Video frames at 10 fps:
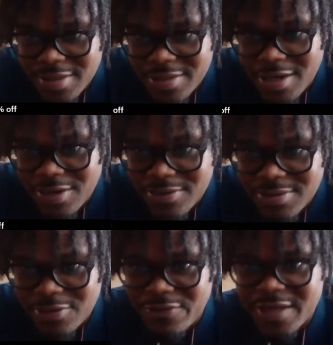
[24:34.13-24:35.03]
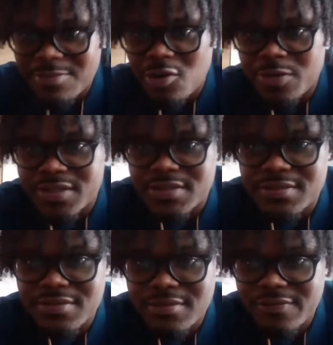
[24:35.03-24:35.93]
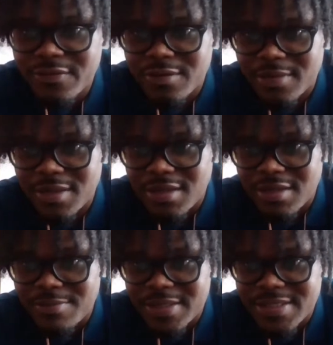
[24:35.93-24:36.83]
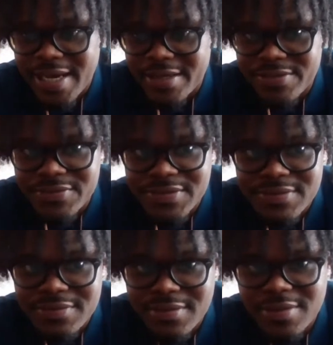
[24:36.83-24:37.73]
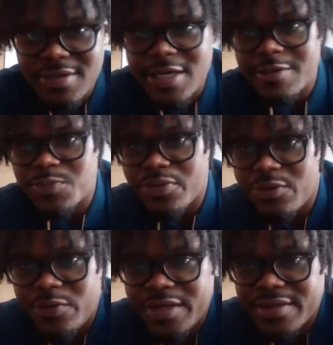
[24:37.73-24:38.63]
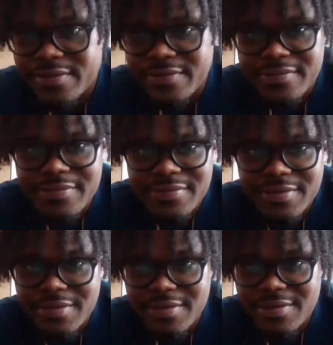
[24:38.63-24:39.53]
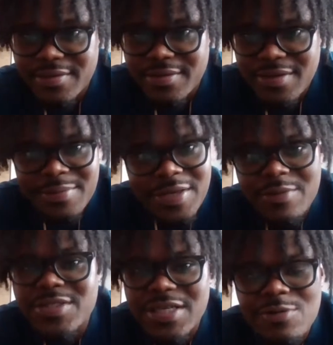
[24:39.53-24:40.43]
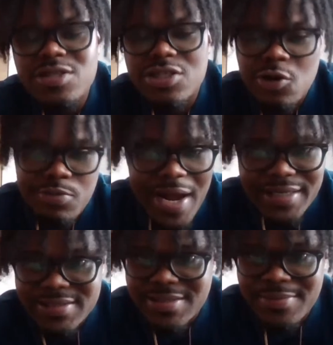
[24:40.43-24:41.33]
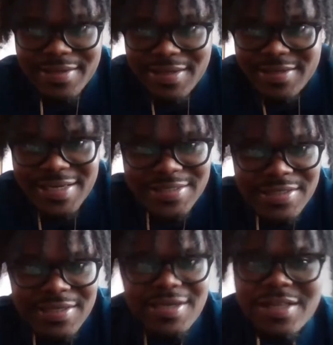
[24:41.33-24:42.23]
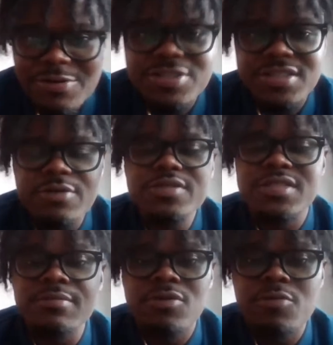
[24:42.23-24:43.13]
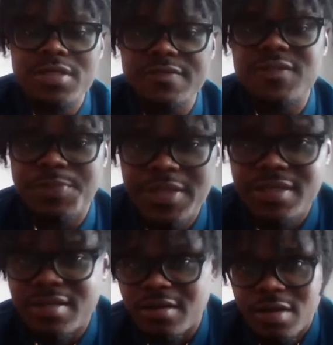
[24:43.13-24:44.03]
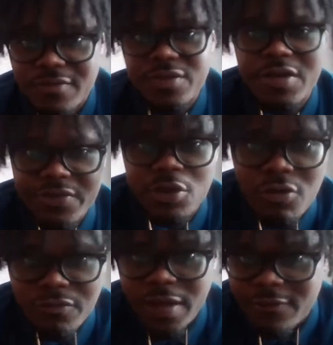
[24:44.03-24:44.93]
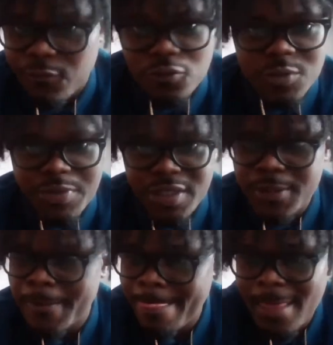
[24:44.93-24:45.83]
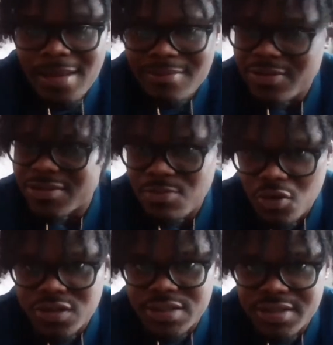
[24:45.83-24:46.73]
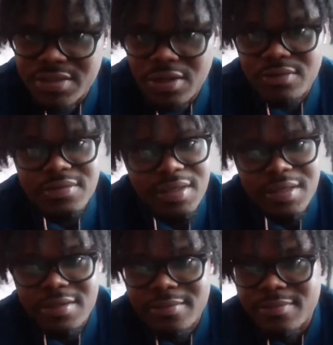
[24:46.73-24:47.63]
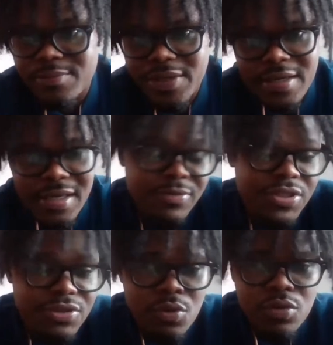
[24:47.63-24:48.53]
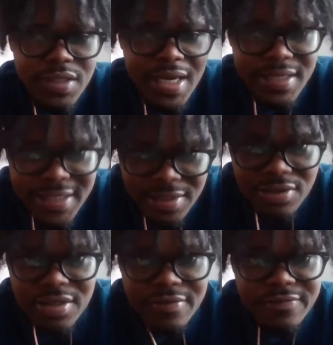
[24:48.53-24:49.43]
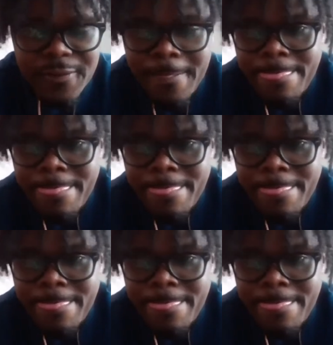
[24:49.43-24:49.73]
no funny moments from McDaniels. It was pretty weak. I mean, it was a slow practice. I'm not gonna lie to you guys. There was some moments of speed if it going like full speed, but it was mostly slow. But it was just cool to kind of get a look of